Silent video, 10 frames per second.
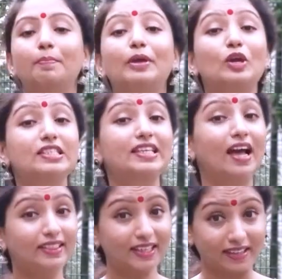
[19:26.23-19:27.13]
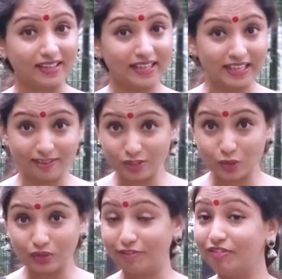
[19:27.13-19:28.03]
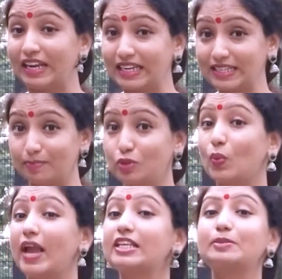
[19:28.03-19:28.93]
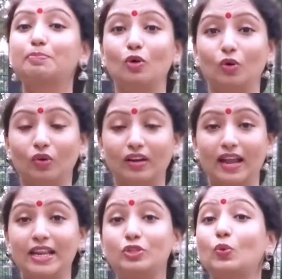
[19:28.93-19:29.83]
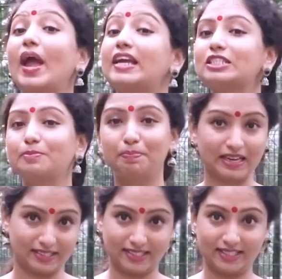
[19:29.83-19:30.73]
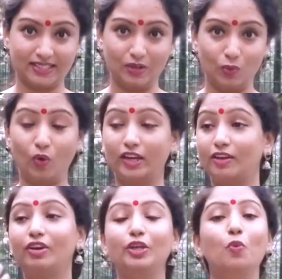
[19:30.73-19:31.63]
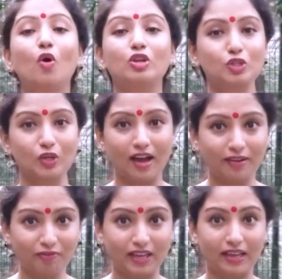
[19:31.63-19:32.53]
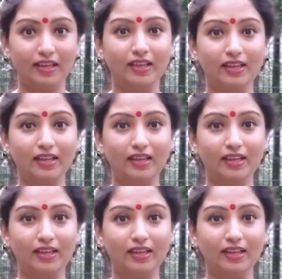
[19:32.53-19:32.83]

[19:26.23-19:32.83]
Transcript: Because Kathak gives you the freedom to explore and to express whatever you want to convey.